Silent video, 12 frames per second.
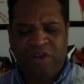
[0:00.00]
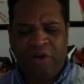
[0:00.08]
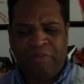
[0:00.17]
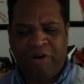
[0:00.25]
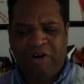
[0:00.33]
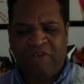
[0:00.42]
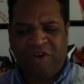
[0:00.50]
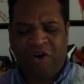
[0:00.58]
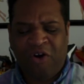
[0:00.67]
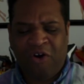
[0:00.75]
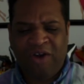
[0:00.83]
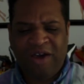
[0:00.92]
above
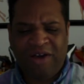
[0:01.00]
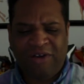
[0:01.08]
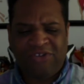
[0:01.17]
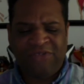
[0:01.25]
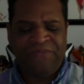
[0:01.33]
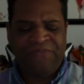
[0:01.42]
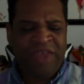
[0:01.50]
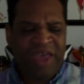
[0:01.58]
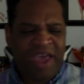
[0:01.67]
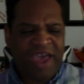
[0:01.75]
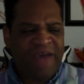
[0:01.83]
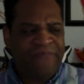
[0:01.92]
all else.
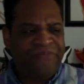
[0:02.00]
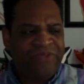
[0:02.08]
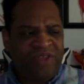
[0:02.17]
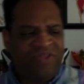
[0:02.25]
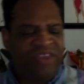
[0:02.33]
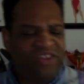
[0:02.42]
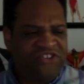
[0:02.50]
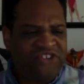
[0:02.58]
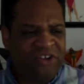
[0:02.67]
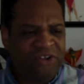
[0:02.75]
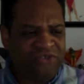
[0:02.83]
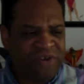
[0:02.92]
And these
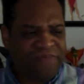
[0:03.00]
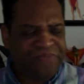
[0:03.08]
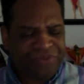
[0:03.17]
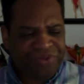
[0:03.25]
children